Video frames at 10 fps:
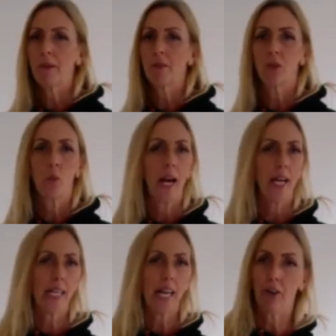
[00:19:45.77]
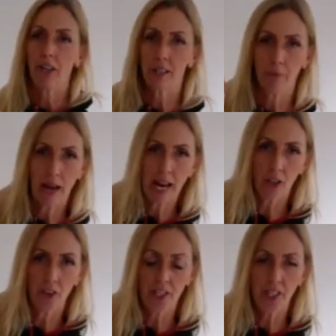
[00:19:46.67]
maybe the way carrying the
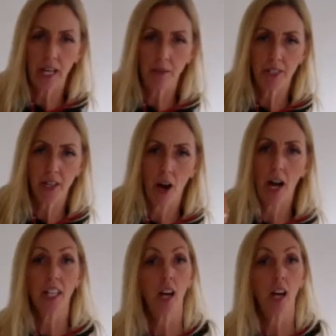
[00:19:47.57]
bag on the same side,